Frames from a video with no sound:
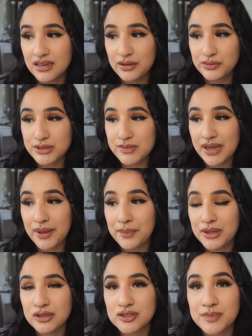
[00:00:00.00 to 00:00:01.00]
it was making
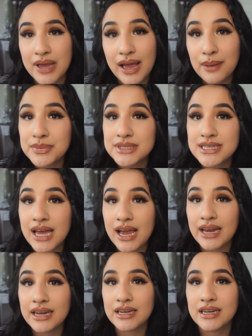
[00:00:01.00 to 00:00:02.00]
me lose my appetite